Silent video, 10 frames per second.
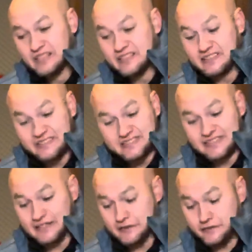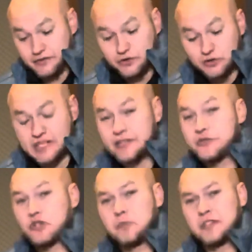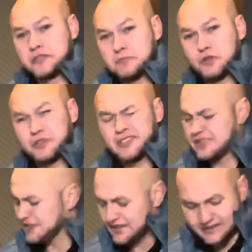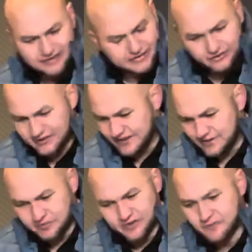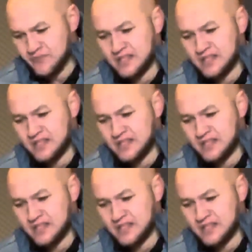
This stuff, you can drop this box, nothing is going to happen.